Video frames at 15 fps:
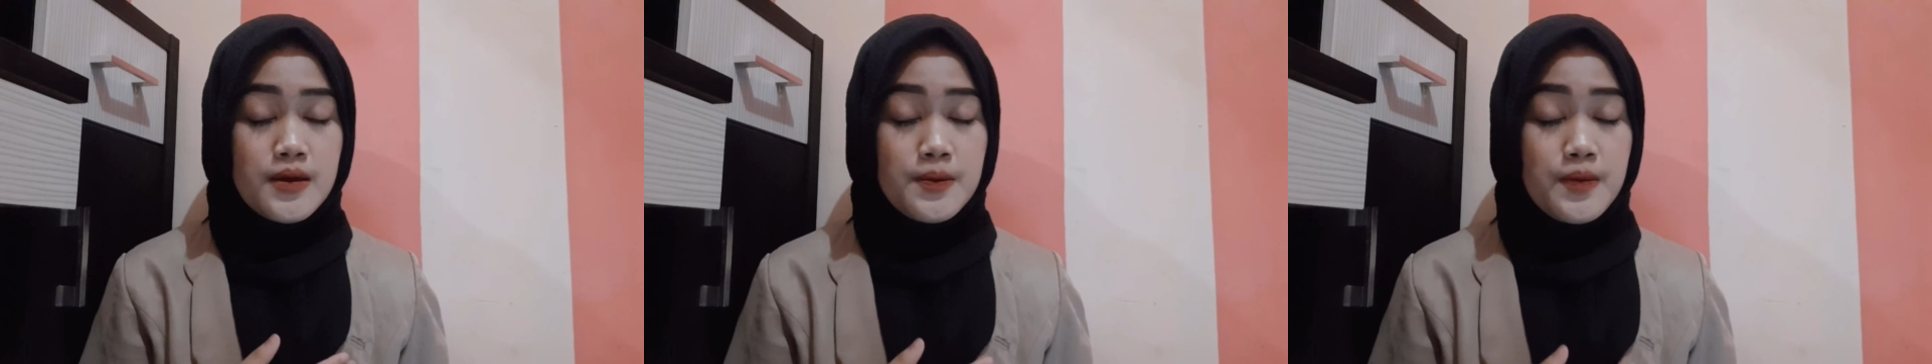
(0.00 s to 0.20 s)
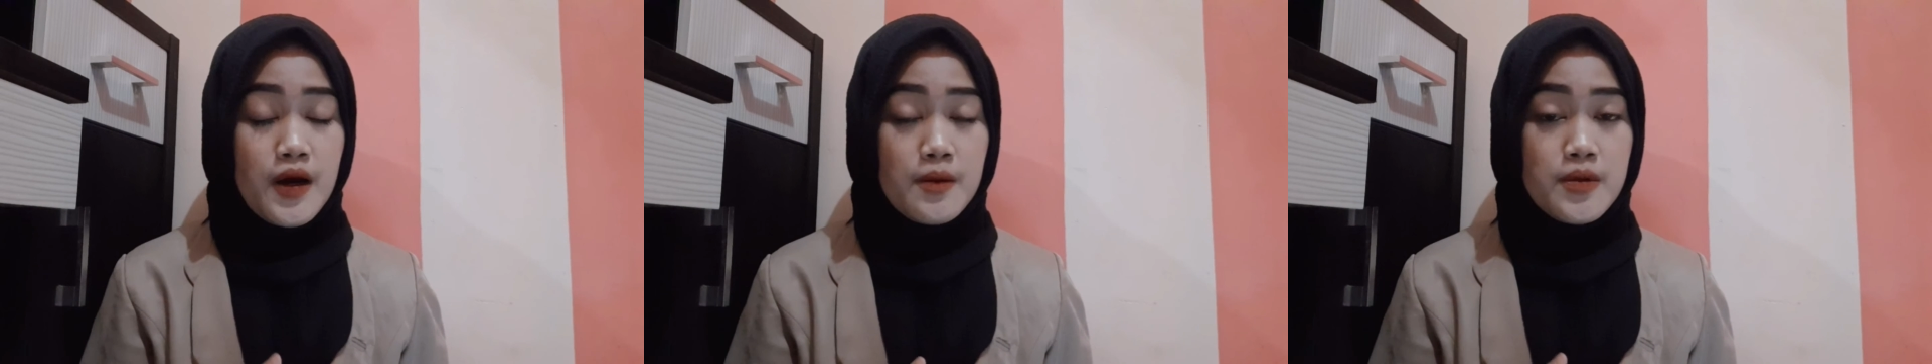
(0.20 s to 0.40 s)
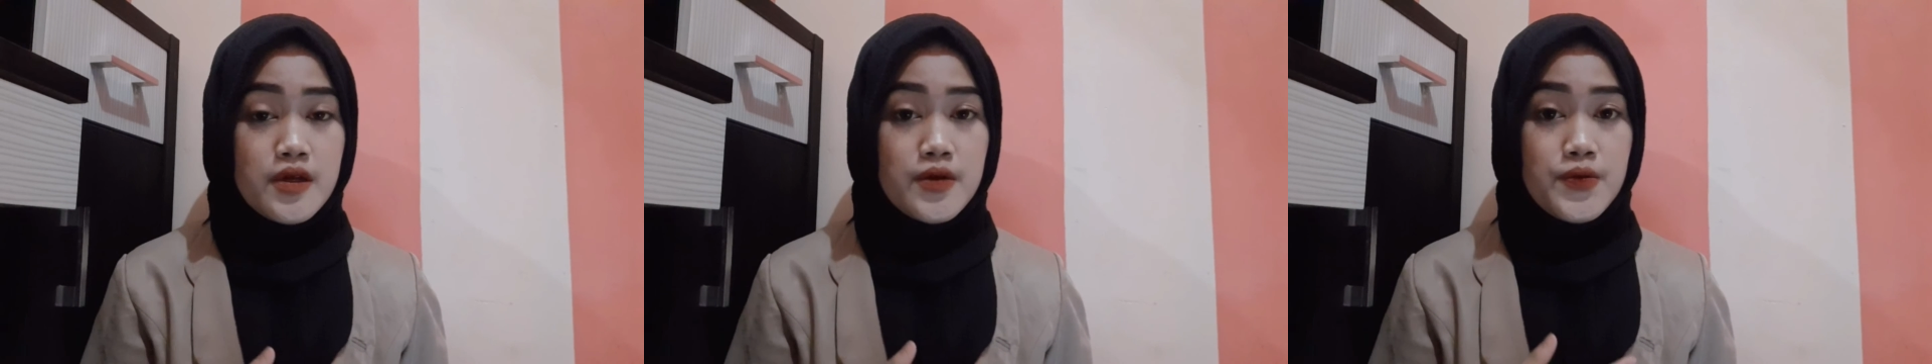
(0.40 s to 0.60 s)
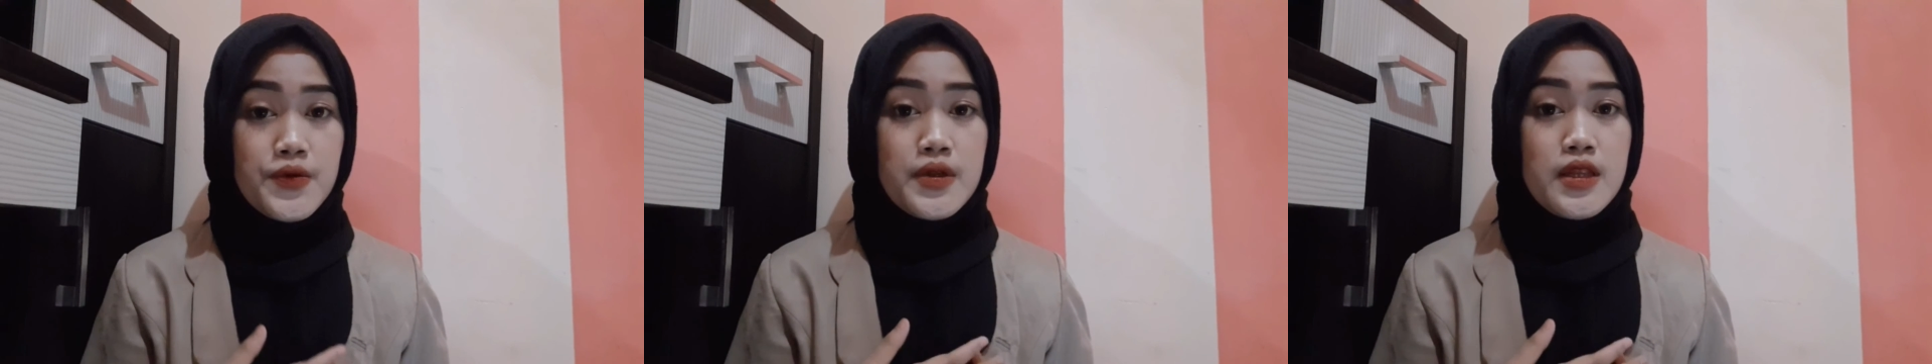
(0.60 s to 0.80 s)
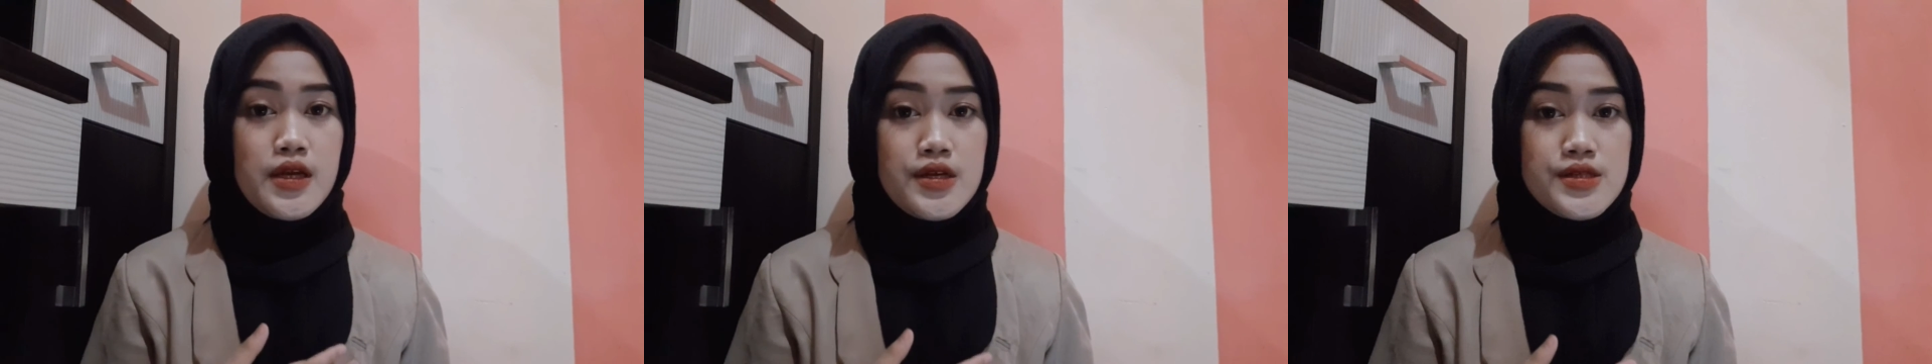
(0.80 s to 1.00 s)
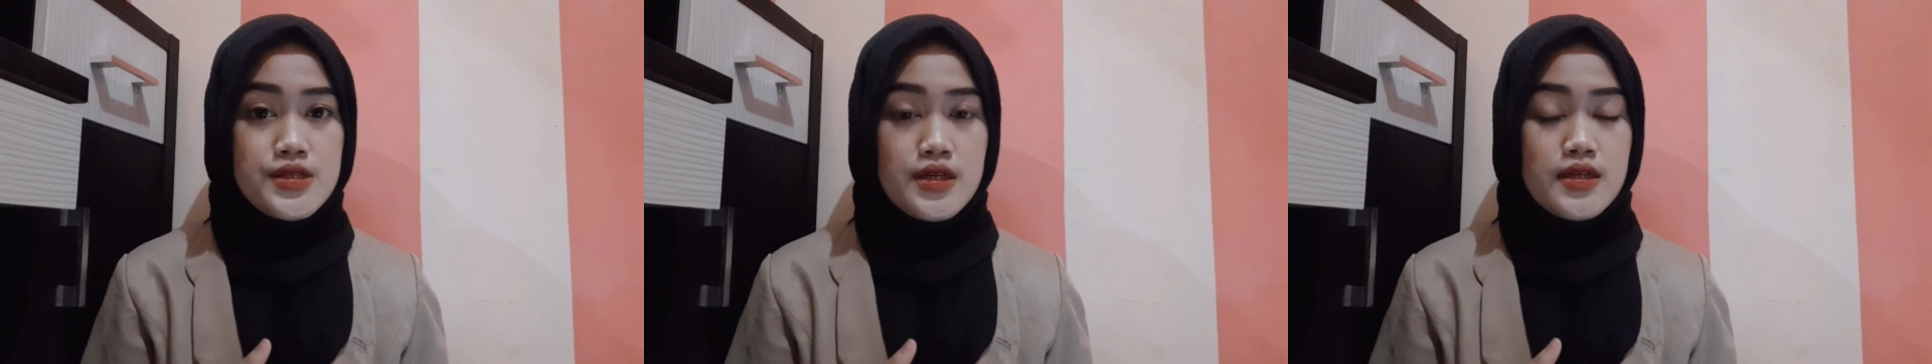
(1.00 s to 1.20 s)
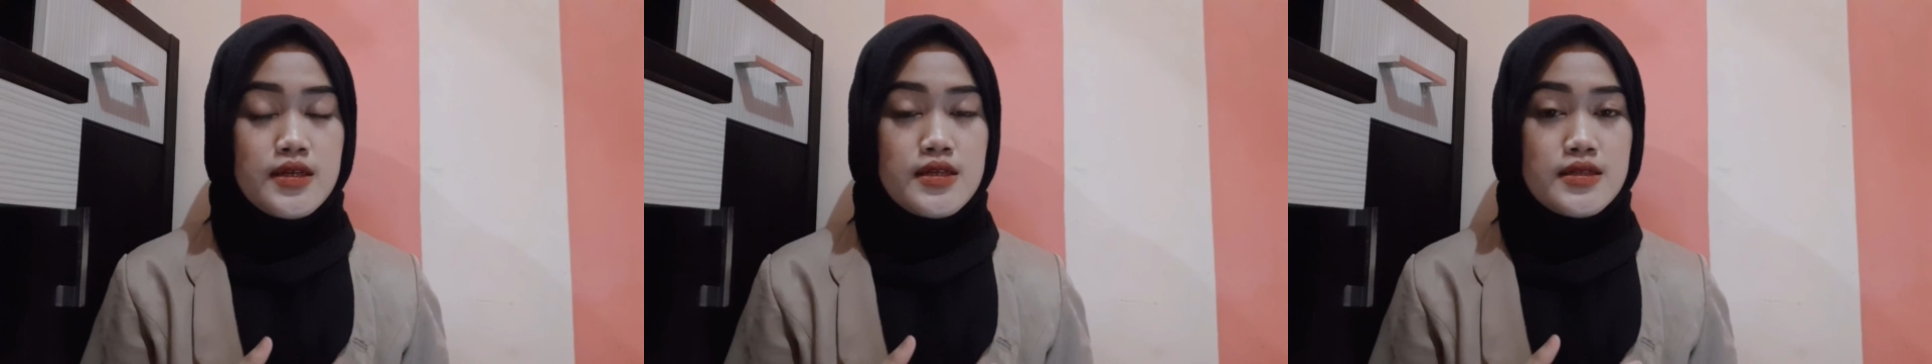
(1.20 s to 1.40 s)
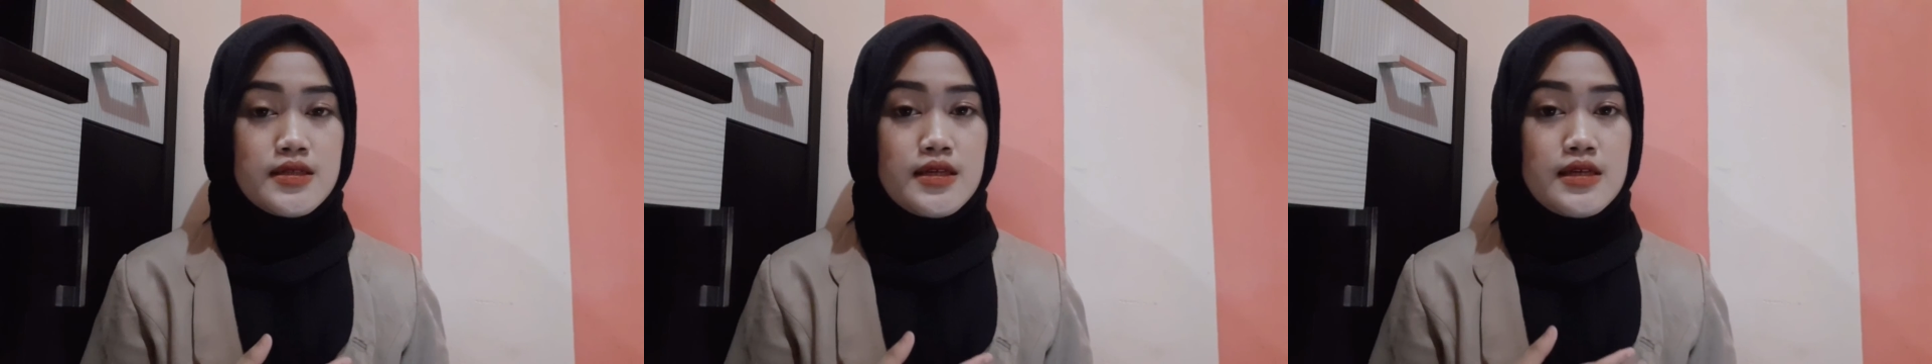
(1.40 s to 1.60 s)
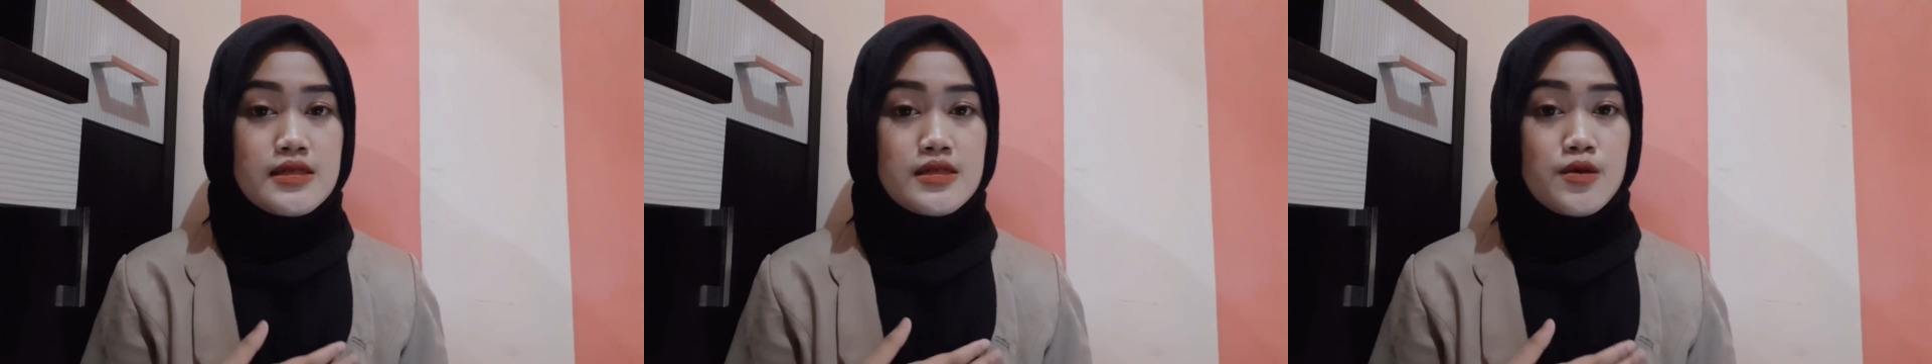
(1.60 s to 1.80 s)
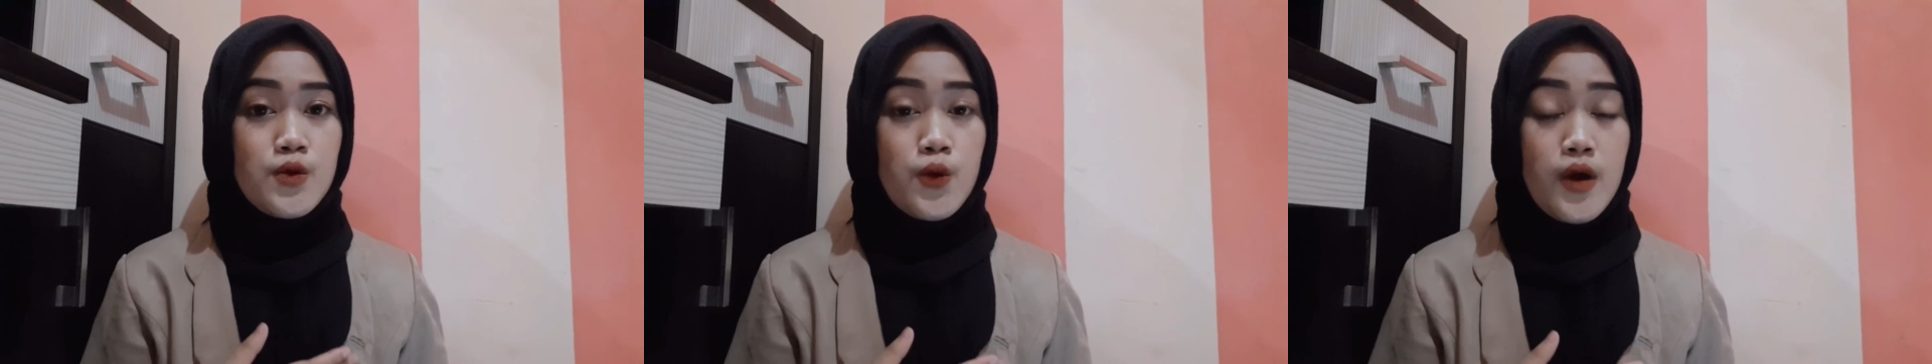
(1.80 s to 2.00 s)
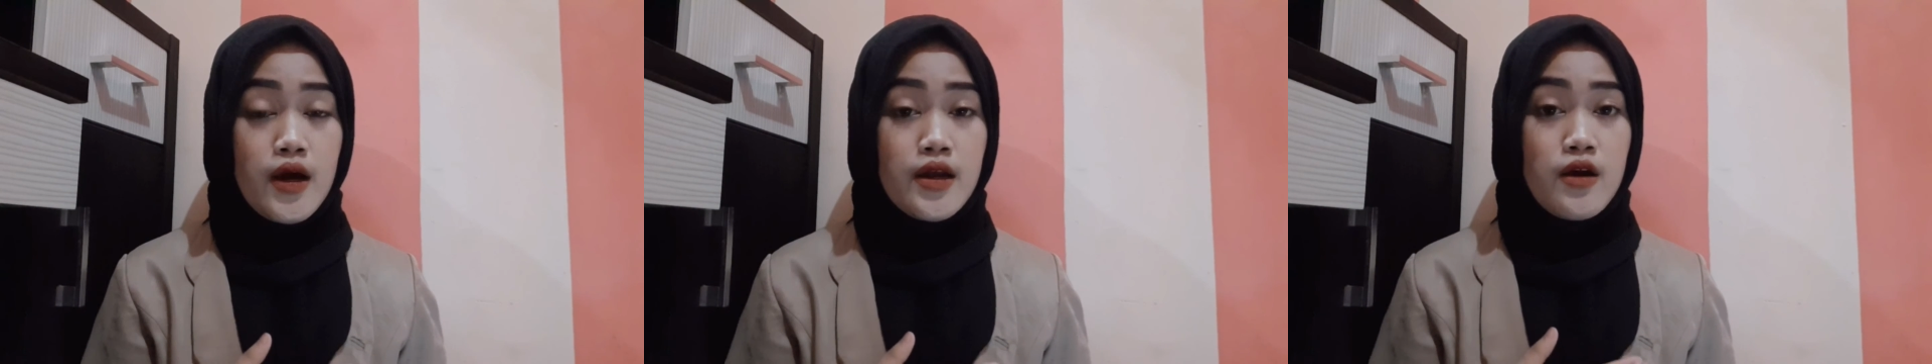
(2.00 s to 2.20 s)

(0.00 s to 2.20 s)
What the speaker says: public relations is one